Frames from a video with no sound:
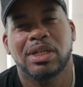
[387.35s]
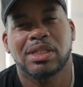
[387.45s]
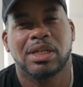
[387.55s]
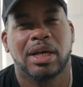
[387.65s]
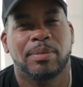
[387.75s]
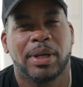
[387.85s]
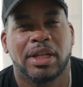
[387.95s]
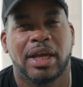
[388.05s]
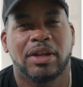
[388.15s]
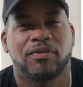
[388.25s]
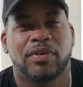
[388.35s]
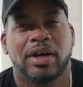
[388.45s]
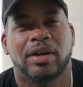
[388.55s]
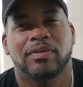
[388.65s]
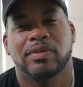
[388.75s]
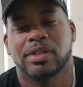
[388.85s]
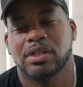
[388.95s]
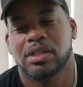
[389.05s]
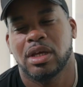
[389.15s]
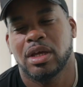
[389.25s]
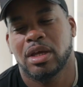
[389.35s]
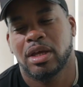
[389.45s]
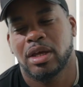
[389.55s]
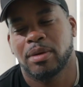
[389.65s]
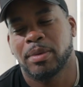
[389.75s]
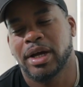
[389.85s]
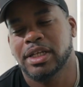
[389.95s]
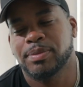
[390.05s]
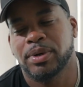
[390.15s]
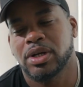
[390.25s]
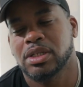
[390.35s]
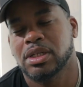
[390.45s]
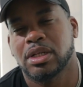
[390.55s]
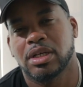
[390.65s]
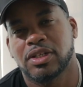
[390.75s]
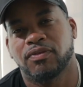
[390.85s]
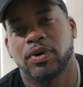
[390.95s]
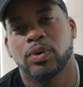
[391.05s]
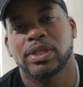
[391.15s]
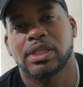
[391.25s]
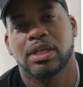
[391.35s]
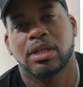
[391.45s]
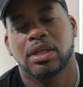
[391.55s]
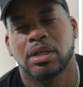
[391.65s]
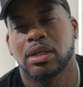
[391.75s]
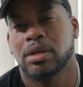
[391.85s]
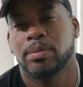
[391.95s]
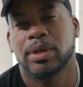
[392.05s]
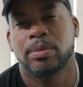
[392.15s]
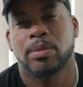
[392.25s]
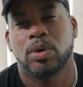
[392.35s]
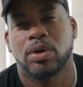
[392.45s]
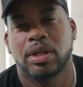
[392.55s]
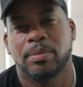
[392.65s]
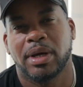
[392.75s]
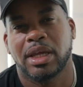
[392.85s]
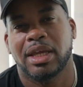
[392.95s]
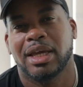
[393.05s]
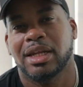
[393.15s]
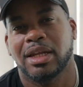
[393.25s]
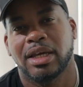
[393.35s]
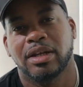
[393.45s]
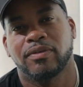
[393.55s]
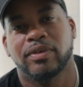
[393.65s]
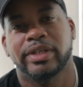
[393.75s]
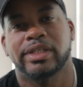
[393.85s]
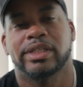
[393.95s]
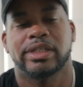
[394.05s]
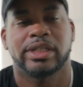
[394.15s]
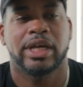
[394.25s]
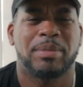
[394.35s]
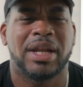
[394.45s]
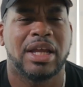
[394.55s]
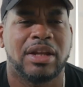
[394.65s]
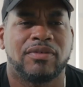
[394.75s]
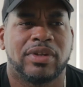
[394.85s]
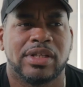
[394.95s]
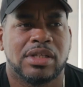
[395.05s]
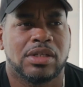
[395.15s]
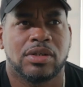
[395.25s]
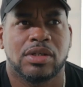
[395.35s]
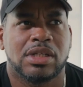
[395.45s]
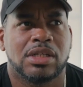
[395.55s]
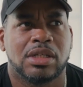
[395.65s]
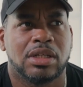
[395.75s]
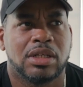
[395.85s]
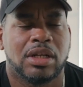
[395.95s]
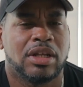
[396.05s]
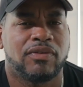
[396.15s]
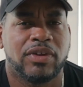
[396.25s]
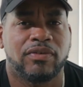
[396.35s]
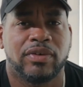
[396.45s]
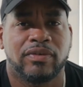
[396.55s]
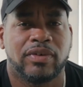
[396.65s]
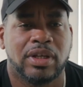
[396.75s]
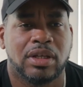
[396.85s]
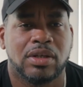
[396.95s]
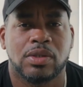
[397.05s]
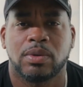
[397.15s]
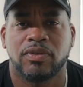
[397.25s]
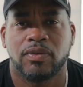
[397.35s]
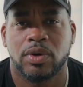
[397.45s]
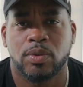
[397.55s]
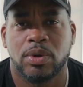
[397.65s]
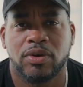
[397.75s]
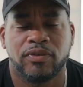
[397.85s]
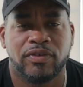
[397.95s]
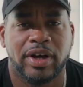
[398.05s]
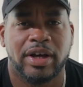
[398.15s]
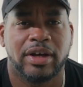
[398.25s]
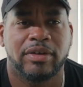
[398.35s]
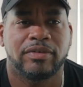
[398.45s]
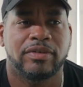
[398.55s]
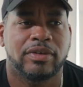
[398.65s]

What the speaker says: dislike about the 85 is, in my experience, it does focus hunt a little bit more than my Canon native lenses. And my native lenses are just the nifty 50, the 24 to 105,